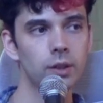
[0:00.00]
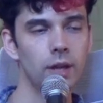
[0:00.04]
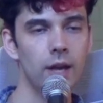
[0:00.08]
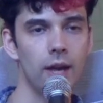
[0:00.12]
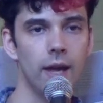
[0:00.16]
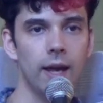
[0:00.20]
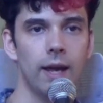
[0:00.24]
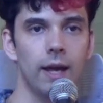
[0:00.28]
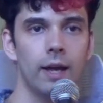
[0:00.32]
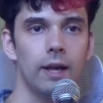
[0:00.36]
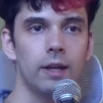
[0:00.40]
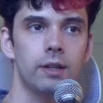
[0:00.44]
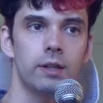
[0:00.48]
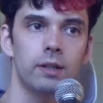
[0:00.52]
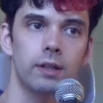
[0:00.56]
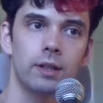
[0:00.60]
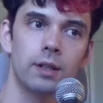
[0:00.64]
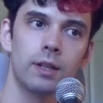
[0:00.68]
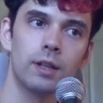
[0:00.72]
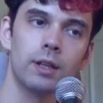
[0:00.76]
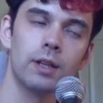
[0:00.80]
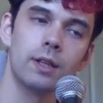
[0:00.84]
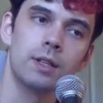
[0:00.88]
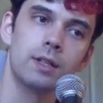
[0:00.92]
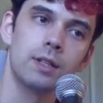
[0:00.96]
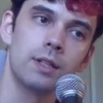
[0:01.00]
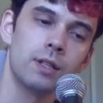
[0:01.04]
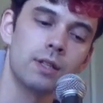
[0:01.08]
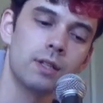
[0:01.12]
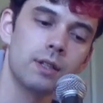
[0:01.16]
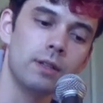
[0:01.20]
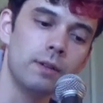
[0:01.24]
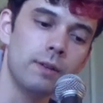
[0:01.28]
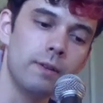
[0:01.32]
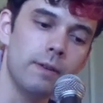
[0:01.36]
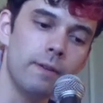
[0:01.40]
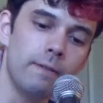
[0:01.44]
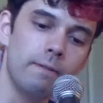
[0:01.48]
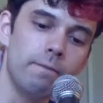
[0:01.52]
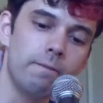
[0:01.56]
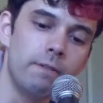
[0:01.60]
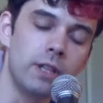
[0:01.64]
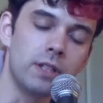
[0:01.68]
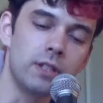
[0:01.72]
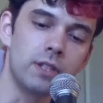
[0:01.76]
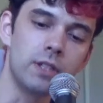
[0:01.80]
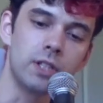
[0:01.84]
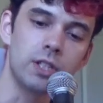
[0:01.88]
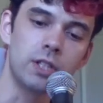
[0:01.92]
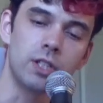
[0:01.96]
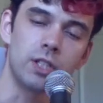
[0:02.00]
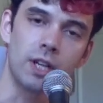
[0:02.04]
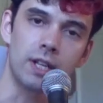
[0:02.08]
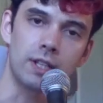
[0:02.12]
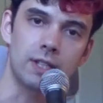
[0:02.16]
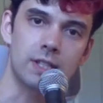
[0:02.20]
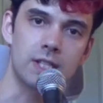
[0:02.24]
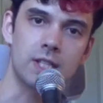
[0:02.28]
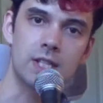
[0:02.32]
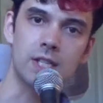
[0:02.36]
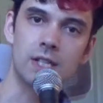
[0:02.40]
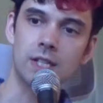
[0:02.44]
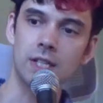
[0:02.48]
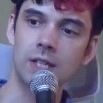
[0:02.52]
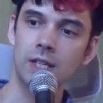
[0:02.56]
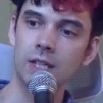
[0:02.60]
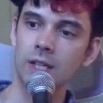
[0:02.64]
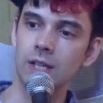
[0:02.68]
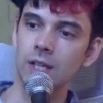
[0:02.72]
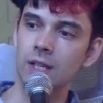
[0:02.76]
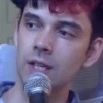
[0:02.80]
and vintage, antique,